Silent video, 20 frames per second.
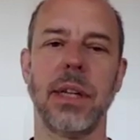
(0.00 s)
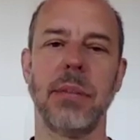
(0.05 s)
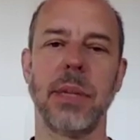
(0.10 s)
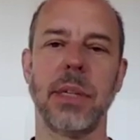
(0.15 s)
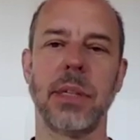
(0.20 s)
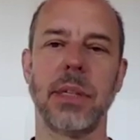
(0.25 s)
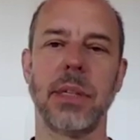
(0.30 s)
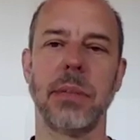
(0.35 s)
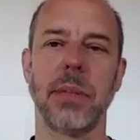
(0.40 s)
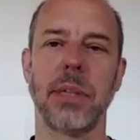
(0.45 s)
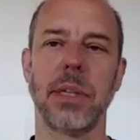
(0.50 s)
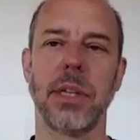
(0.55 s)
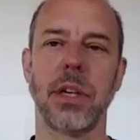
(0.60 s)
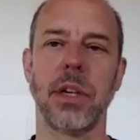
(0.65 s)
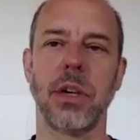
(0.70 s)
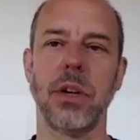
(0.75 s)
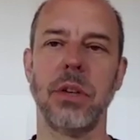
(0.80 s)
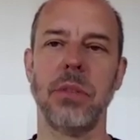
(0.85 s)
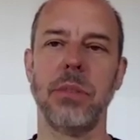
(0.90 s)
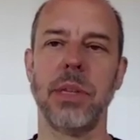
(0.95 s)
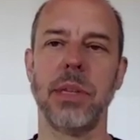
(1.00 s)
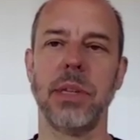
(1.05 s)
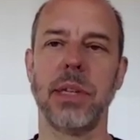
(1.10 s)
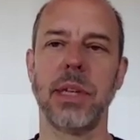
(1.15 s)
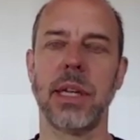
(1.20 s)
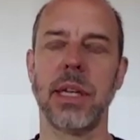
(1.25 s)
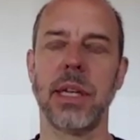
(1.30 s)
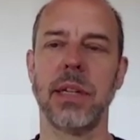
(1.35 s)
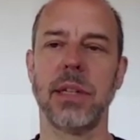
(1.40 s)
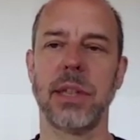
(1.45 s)
but something that could be
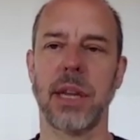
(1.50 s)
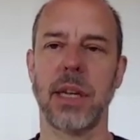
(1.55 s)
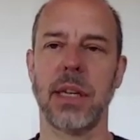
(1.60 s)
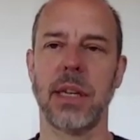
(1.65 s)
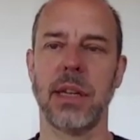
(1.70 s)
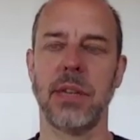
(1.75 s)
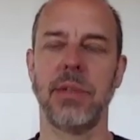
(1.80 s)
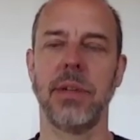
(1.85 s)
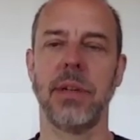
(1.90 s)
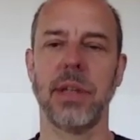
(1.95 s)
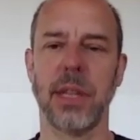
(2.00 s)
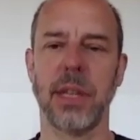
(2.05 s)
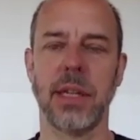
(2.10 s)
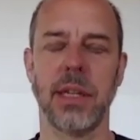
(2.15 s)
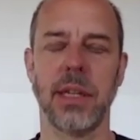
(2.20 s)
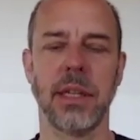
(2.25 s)
studied scientifically,